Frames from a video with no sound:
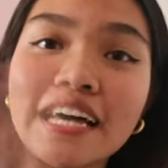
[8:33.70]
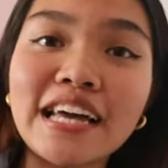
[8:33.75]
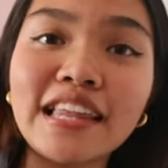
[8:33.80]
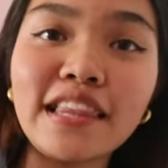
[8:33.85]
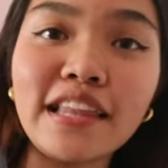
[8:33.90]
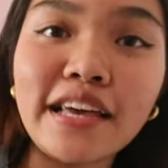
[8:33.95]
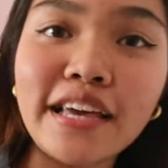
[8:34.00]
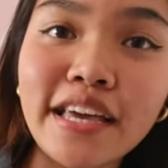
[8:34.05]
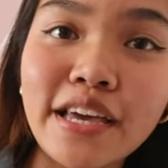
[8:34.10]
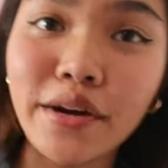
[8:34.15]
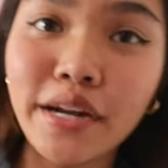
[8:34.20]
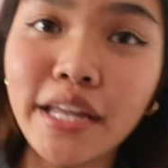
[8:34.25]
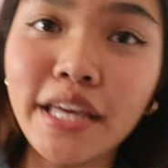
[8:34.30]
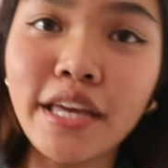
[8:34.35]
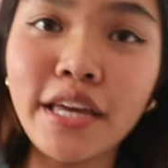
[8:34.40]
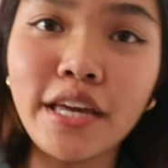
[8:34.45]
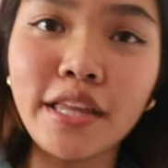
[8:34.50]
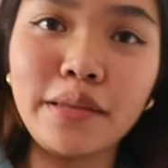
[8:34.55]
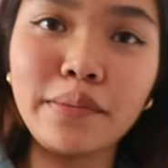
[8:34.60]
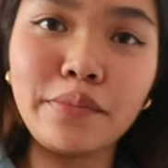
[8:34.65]
I like
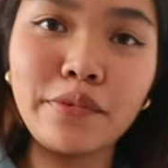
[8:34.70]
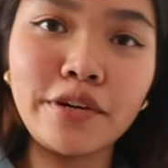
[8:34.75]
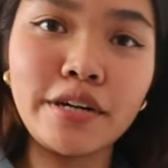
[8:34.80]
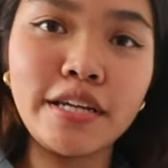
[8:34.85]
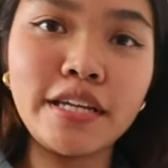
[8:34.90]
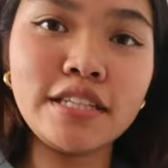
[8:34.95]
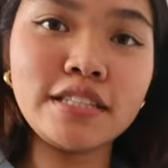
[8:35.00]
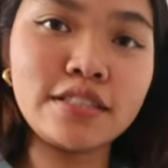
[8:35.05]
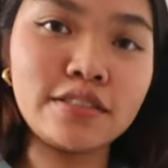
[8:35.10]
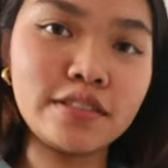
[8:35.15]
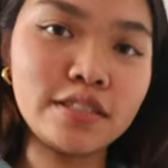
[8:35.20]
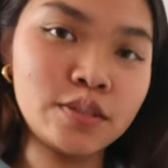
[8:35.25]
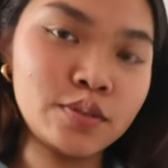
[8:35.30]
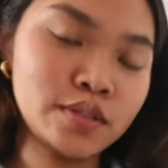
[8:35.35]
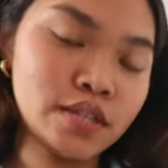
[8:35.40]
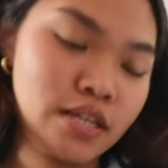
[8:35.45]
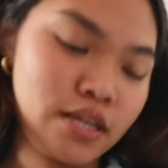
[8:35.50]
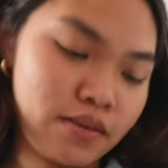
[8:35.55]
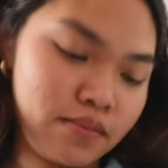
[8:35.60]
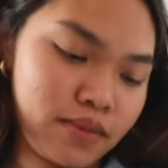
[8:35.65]
running in the morning, so this will
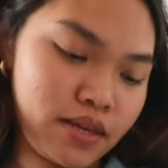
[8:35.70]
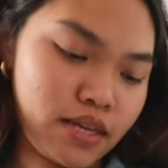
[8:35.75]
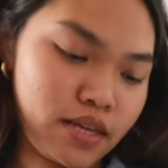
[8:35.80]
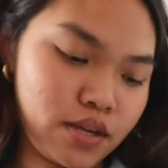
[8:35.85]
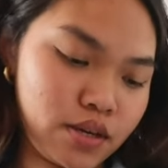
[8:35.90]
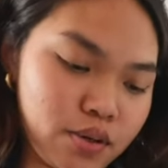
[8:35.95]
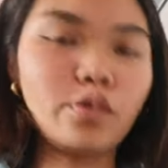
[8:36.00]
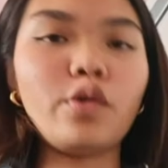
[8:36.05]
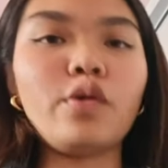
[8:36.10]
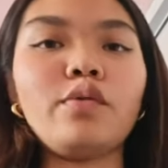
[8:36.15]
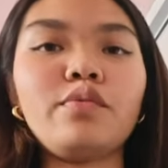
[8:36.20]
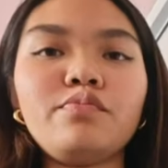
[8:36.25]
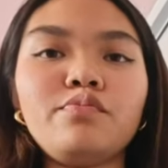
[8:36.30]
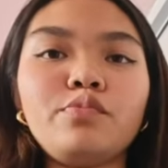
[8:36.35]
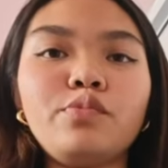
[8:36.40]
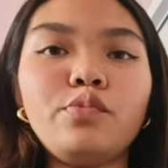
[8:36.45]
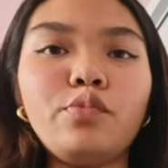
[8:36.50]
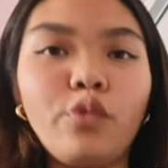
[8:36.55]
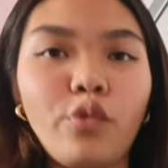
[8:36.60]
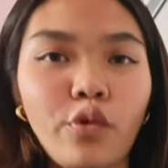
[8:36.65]
keep me, well,
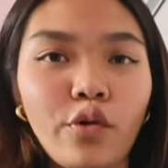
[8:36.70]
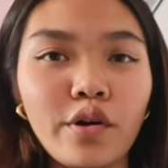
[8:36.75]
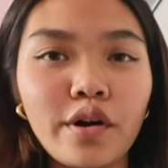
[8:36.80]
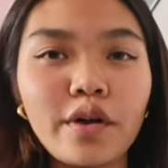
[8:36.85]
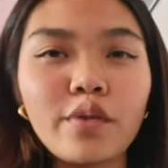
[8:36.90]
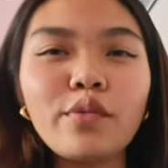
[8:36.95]
warm.